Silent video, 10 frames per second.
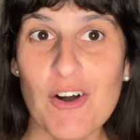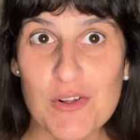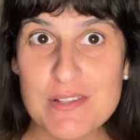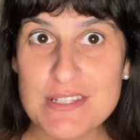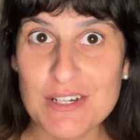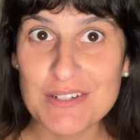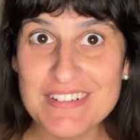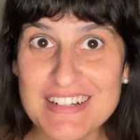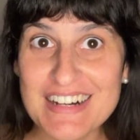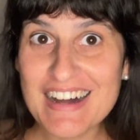Also,
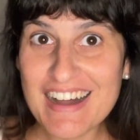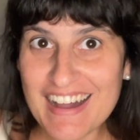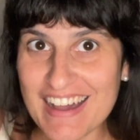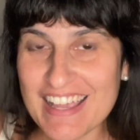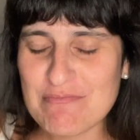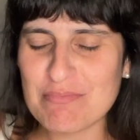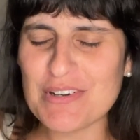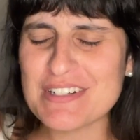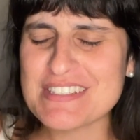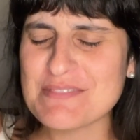I have
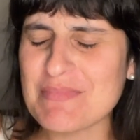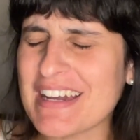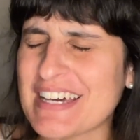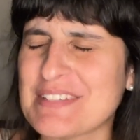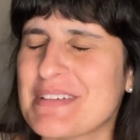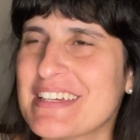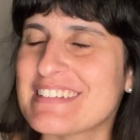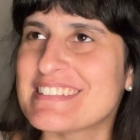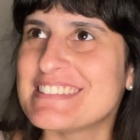books behind me.